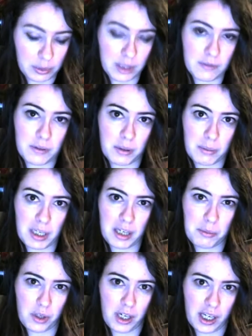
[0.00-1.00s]
But if you want to make
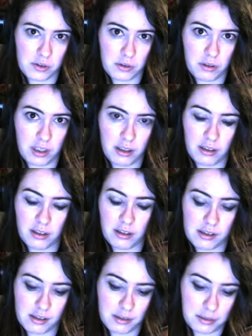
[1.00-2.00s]
a more natural character,
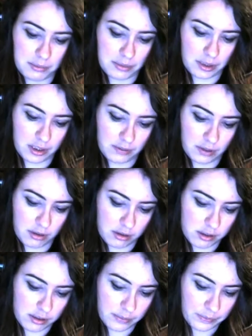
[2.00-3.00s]
it's a little bit more
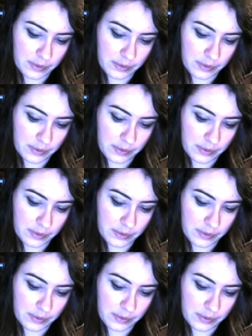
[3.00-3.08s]
difficult.